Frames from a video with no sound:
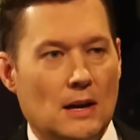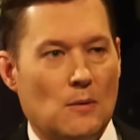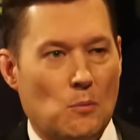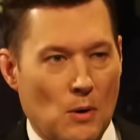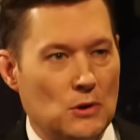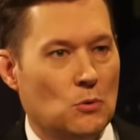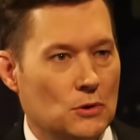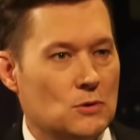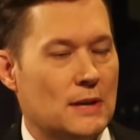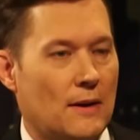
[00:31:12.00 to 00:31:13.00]
but you will
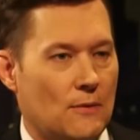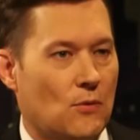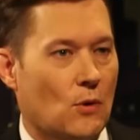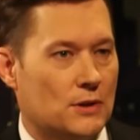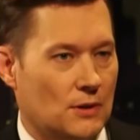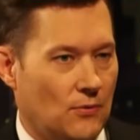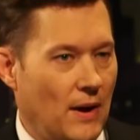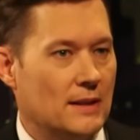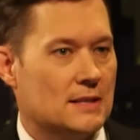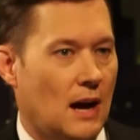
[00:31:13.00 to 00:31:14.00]
use that for
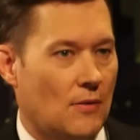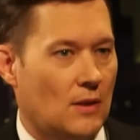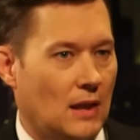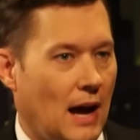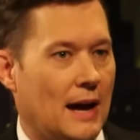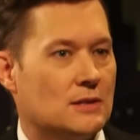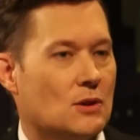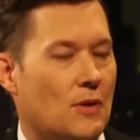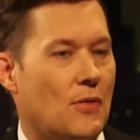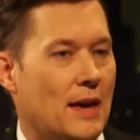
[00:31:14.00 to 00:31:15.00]
defense on the line
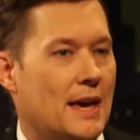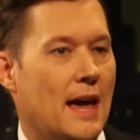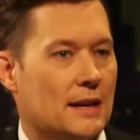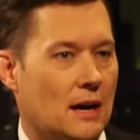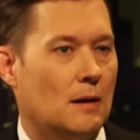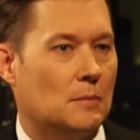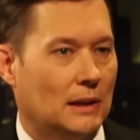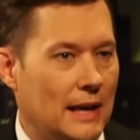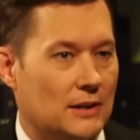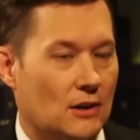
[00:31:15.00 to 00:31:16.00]
so that they can't come
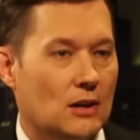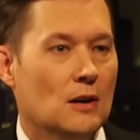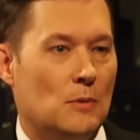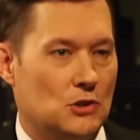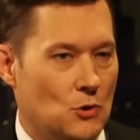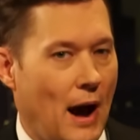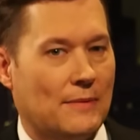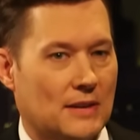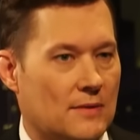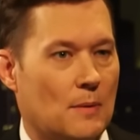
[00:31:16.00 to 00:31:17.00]
later, but you
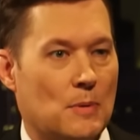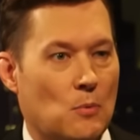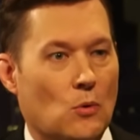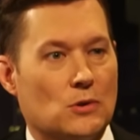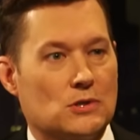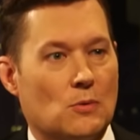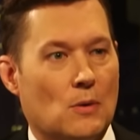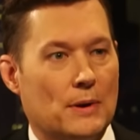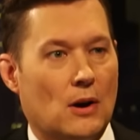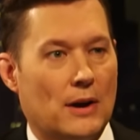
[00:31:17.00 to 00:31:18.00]
have to give up the borders to
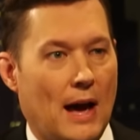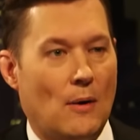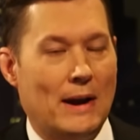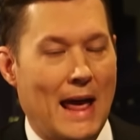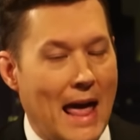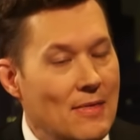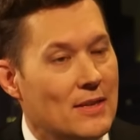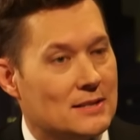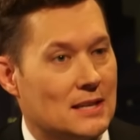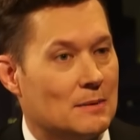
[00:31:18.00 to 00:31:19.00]
where we are now and end
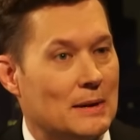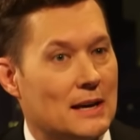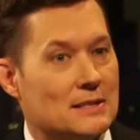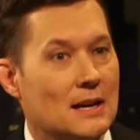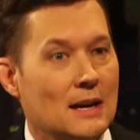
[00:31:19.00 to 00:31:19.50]
this thing because...